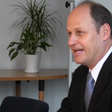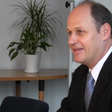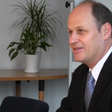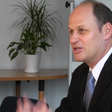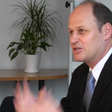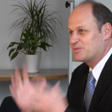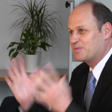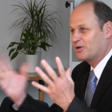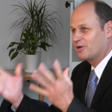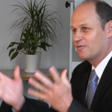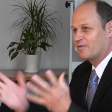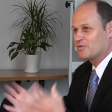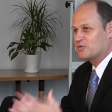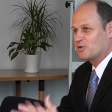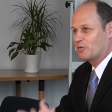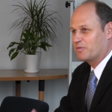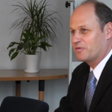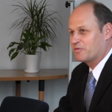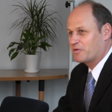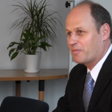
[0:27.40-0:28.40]
in the spirit of
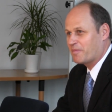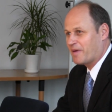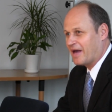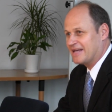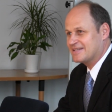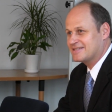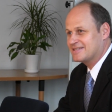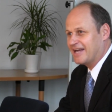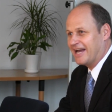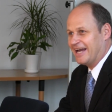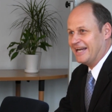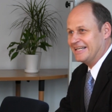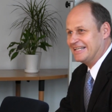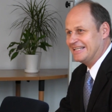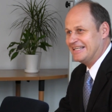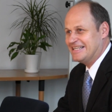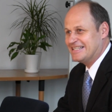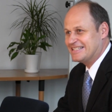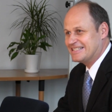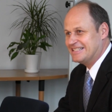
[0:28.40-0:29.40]
absorptive capacity, I
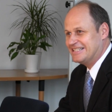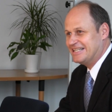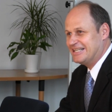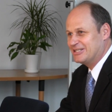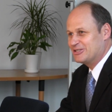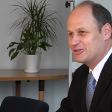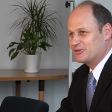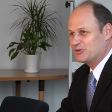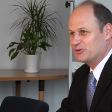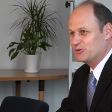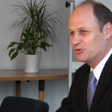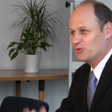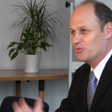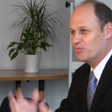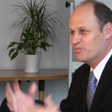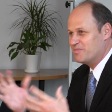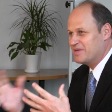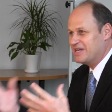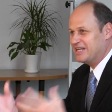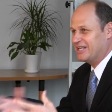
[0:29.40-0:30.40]
at least need to
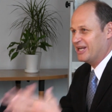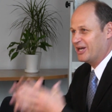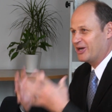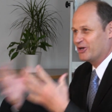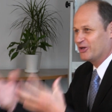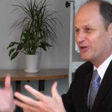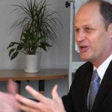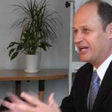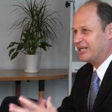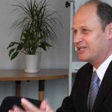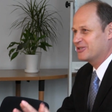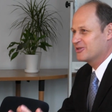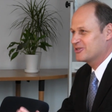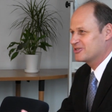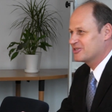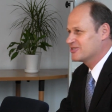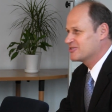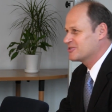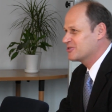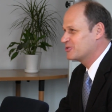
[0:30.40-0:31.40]
meet and connect to
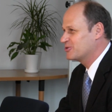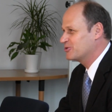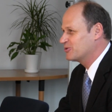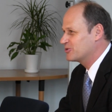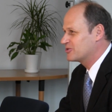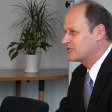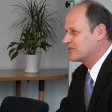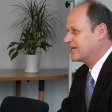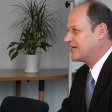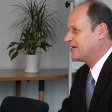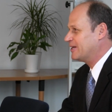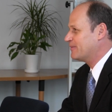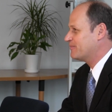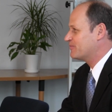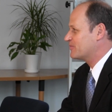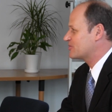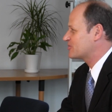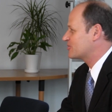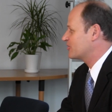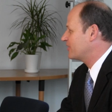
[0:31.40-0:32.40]
this institute
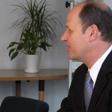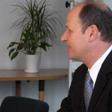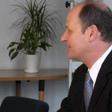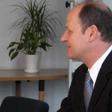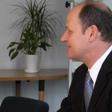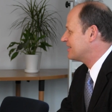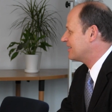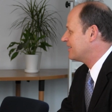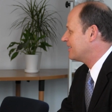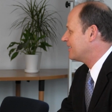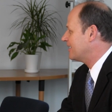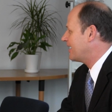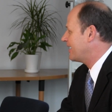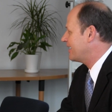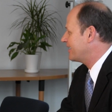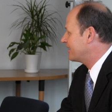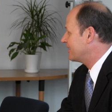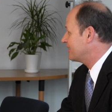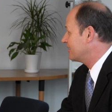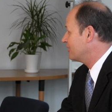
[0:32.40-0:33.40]
so that
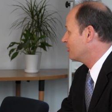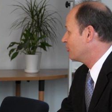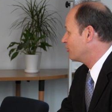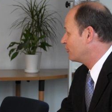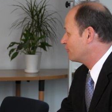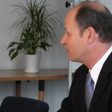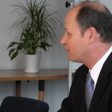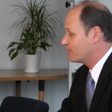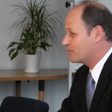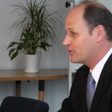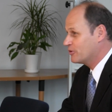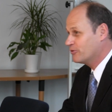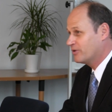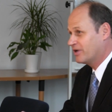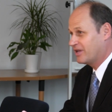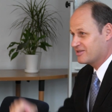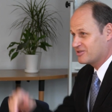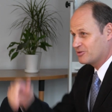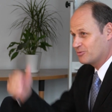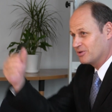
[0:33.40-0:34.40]
I can learn from
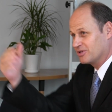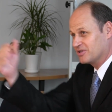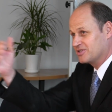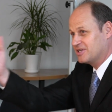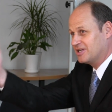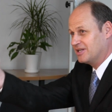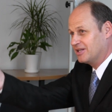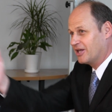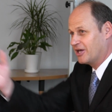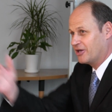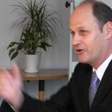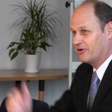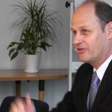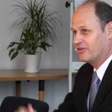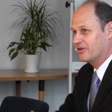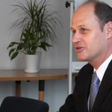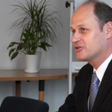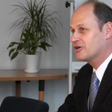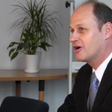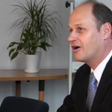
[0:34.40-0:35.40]
you. And as you will see later
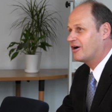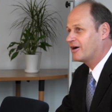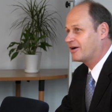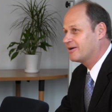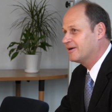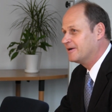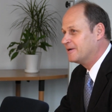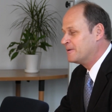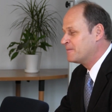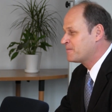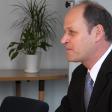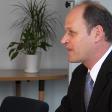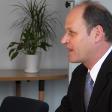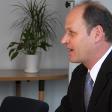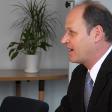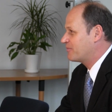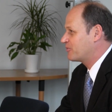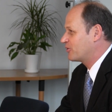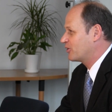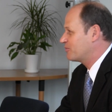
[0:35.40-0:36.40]
in the talk,
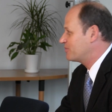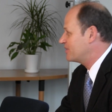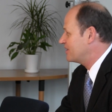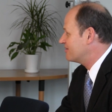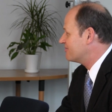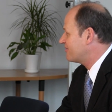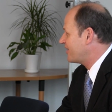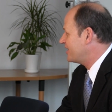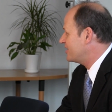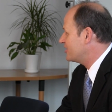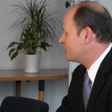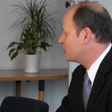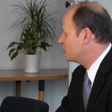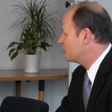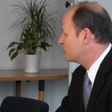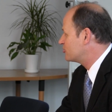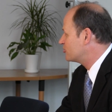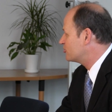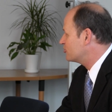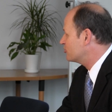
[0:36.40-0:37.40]
I'm going to be inviting
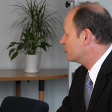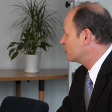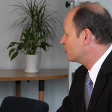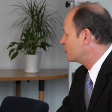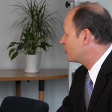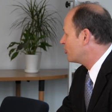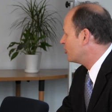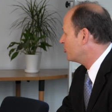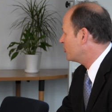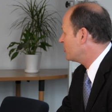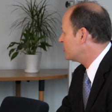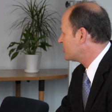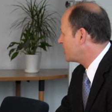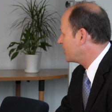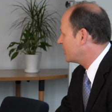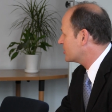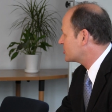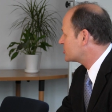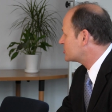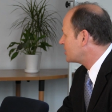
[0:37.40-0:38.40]
you to
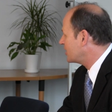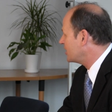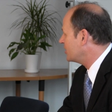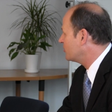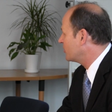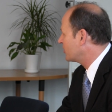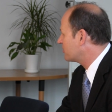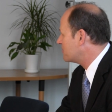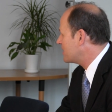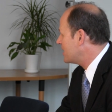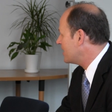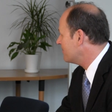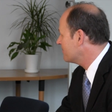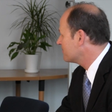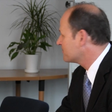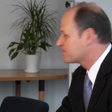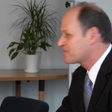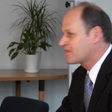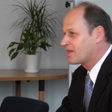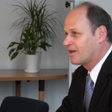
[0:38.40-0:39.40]
co-design a study with
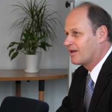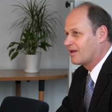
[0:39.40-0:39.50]
me.